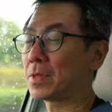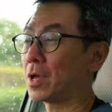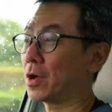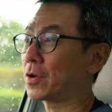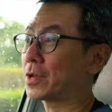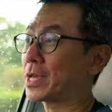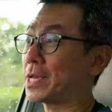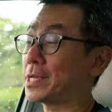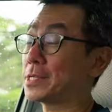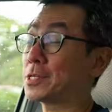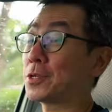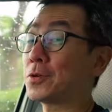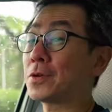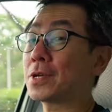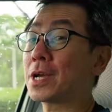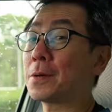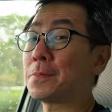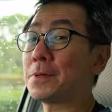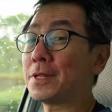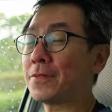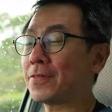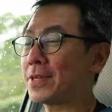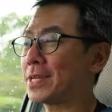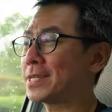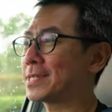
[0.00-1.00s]
Okay, so a
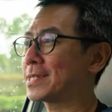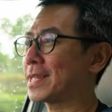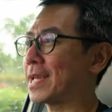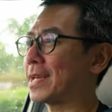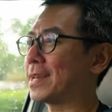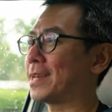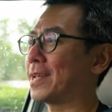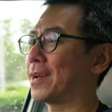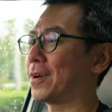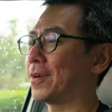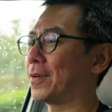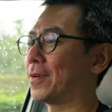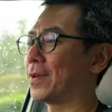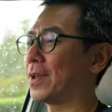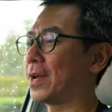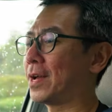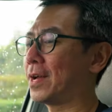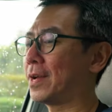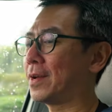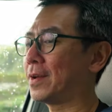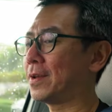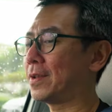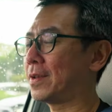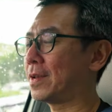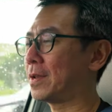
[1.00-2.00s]
couple of things stand out.
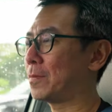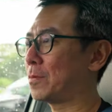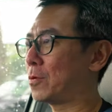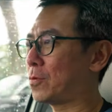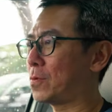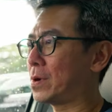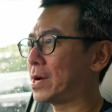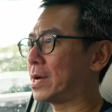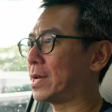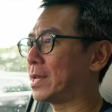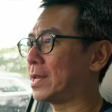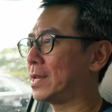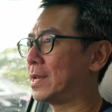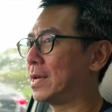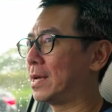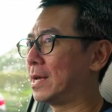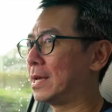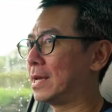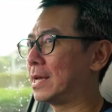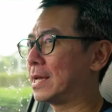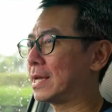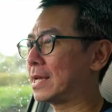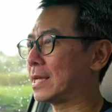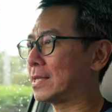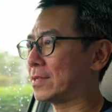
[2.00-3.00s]
Uh, number one,
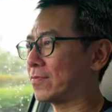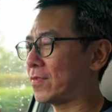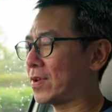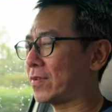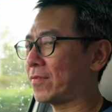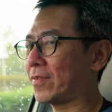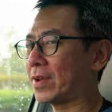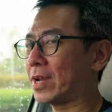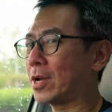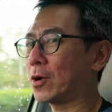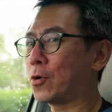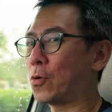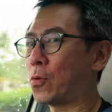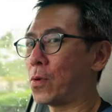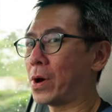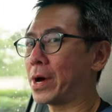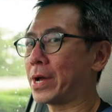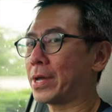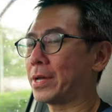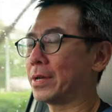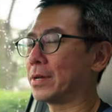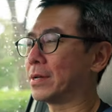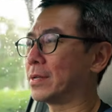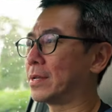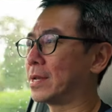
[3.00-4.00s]
it's very, very
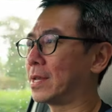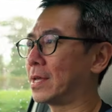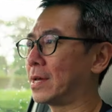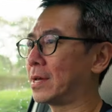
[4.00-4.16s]
quiet.